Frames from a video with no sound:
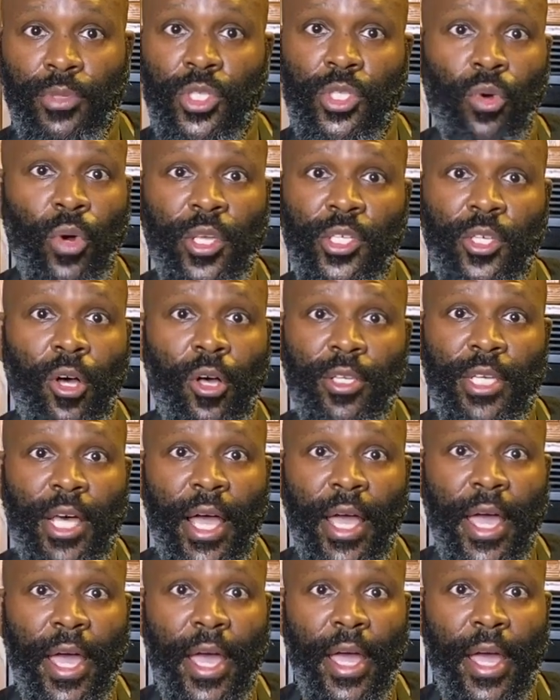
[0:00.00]
soy sauce I
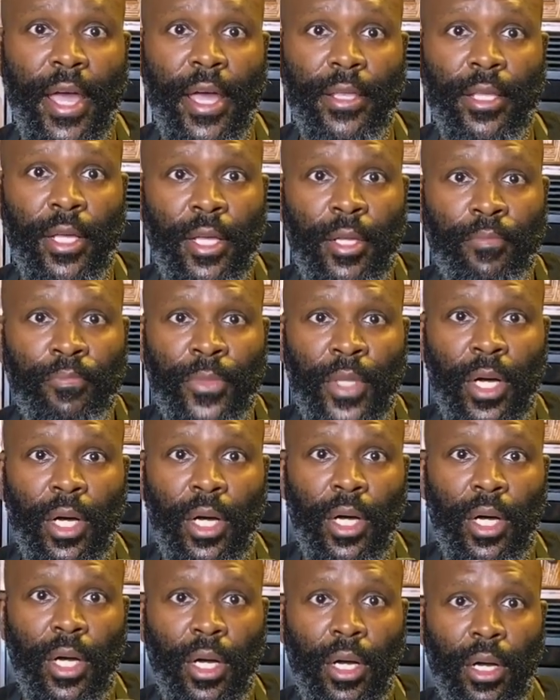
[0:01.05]
had,
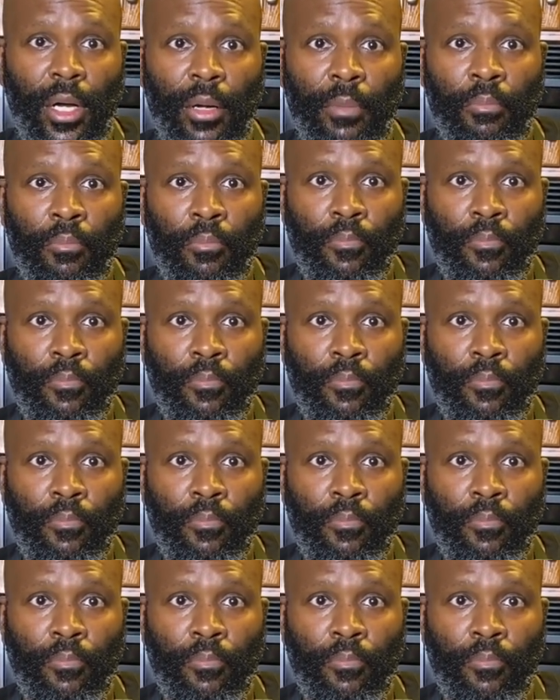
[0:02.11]
a